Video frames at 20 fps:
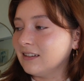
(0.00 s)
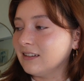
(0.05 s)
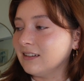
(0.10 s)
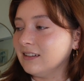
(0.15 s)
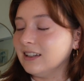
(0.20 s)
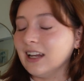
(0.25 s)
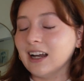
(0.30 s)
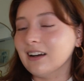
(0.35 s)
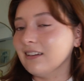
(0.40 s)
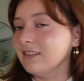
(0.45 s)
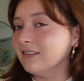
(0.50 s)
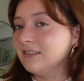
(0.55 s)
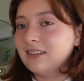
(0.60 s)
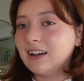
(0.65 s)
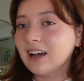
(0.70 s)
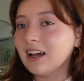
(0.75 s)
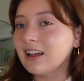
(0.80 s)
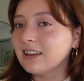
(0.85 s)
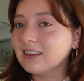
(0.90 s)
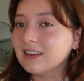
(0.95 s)
yeah,
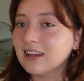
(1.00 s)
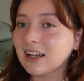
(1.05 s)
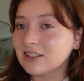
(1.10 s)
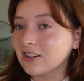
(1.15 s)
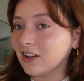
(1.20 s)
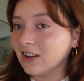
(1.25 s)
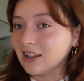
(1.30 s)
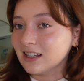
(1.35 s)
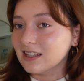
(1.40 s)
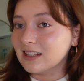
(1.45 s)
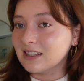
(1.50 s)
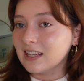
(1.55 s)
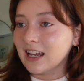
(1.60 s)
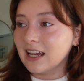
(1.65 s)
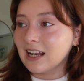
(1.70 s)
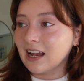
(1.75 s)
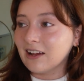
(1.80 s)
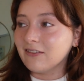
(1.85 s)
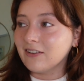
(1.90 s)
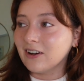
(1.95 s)
that's all I can say.
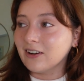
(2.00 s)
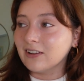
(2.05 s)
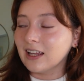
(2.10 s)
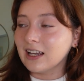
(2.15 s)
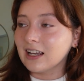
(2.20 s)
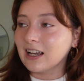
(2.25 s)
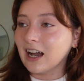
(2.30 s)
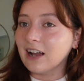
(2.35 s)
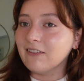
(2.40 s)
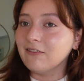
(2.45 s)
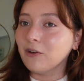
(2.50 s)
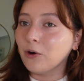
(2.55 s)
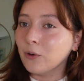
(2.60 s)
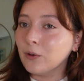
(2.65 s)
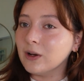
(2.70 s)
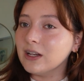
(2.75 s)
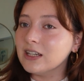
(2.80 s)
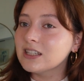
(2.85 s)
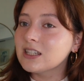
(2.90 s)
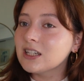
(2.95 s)
And I felt like I've
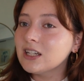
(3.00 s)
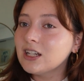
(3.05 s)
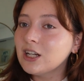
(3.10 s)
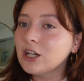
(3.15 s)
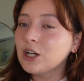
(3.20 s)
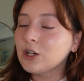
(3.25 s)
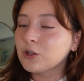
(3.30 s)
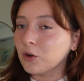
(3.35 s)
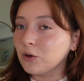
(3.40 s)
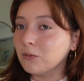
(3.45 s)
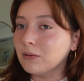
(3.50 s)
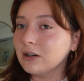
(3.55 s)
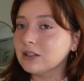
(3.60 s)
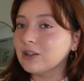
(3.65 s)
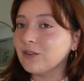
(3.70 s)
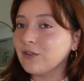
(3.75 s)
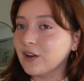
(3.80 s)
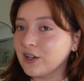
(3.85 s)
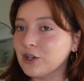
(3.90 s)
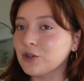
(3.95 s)
always told
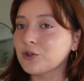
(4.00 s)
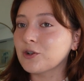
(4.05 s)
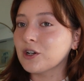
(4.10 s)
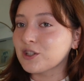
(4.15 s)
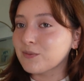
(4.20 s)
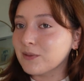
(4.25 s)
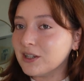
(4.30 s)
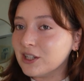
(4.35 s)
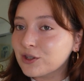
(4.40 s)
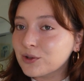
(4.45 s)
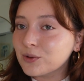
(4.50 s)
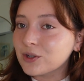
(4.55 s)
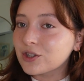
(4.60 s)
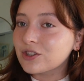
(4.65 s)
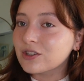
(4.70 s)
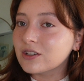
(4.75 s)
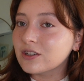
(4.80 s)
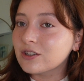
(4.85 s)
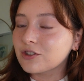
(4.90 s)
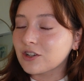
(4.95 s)
myself I need to trust my
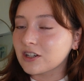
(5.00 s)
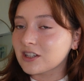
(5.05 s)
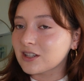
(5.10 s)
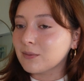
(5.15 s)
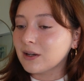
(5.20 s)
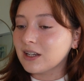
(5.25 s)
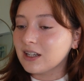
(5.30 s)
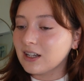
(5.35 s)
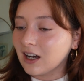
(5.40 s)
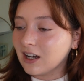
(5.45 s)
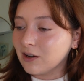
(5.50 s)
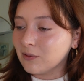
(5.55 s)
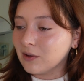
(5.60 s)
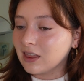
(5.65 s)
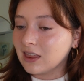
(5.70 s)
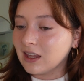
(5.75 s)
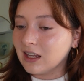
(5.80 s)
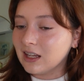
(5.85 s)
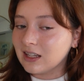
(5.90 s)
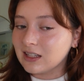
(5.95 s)
intuition, trust my gut with
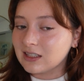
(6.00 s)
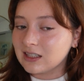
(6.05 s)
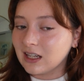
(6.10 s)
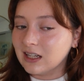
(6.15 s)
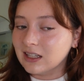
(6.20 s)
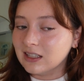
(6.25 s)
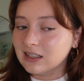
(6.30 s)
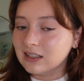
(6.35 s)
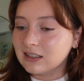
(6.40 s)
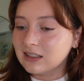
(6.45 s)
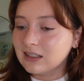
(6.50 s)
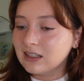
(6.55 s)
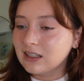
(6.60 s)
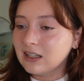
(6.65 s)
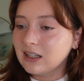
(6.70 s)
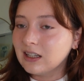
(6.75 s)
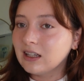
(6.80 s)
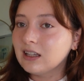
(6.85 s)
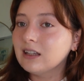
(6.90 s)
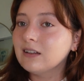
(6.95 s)
things, and
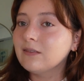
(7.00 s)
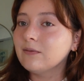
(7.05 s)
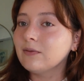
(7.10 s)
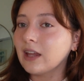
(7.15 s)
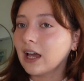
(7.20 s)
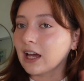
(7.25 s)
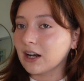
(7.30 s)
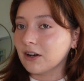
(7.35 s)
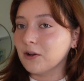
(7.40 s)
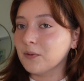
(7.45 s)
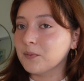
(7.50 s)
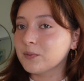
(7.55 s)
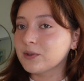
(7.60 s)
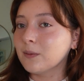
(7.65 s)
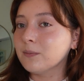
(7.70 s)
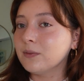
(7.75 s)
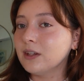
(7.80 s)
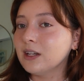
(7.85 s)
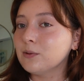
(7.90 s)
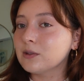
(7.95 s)
I don't know,
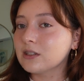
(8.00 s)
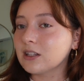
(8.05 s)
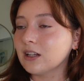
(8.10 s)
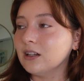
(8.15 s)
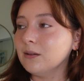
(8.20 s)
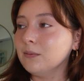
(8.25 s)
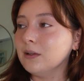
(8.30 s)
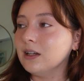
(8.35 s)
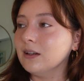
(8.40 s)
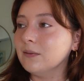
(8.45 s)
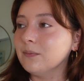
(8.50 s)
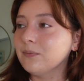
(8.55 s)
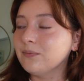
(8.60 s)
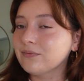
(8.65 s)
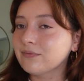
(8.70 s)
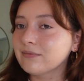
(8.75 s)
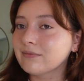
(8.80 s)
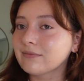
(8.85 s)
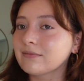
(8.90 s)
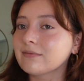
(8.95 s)
something was telling me
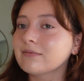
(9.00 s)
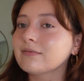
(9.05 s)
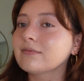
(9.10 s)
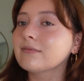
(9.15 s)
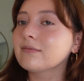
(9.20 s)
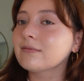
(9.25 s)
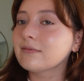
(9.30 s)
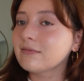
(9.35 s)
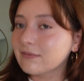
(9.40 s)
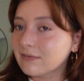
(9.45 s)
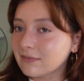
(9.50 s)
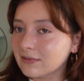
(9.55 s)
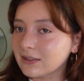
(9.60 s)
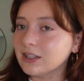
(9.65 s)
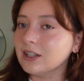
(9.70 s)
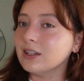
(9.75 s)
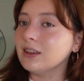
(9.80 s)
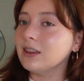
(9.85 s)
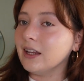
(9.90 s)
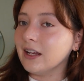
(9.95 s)

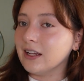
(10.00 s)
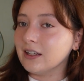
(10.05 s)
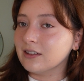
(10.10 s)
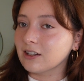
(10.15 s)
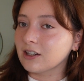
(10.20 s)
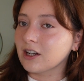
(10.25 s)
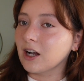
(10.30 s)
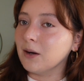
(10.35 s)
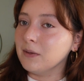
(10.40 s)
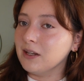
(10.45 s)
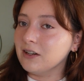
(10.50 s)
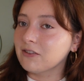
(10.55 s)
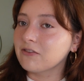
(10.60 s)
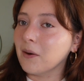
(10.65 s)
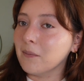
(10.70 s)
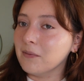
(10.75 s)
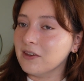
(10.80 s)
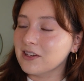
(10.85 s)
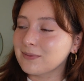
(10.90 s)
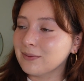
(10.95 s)
good things are coming
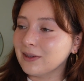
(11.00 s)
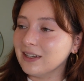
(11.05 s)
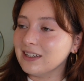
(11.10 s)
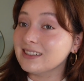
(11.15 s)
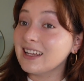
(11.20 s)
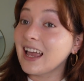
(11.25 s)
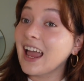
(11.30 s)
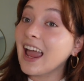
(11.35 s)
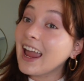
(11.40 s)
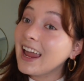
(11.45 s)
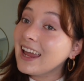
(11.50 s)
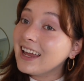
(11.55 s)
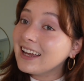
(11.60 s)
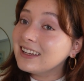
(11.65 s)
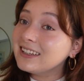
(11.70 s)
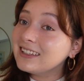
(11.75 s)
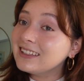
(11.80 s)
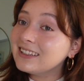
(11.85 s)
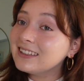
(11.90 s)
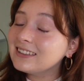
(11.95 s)
from this place.
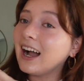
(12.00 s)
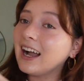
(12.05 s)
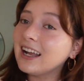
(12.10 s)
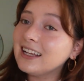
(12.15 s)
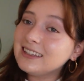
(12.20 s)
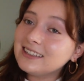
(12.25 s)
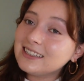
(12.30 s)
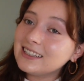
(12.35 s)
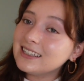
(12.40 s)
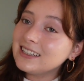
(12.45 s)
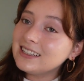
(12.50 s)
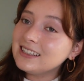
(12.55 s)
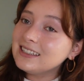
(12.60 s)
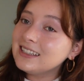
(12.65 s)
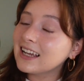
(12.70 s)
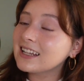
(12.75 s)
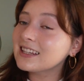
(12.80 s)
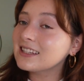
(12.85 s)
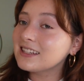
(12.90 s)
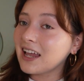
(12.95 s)
And I did
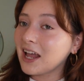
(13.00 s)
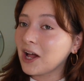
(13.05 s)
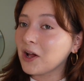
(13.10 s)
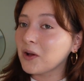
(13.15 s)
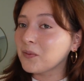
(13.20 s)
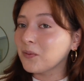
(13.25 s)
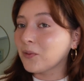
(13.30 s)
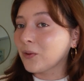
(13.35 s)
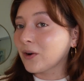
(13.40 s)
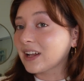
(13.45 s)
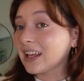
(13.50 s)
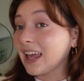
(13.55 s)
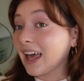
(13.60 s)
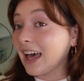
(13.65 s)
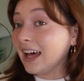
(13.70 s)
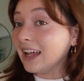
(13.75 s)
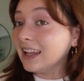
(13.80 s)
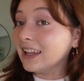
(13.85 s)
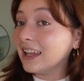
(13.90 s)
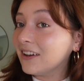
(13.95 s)
get to help work
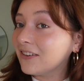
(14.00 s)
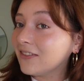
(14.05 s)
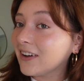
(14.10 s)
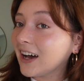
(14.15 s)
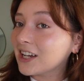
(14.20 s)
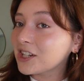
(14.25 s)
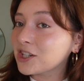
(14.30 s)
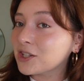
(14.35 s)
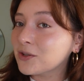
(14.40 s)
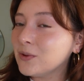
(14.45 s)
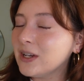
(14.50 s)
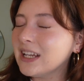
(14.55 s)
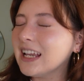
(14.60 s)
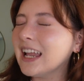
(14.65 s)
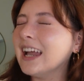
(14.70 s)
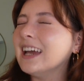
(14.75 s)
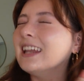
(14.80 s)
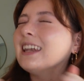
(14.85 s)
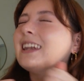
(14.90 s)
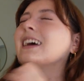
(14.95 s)
LA Fashion Week,
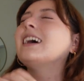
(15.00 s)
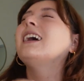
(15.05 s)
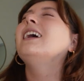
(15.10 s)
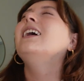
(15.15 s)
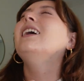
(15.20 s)
and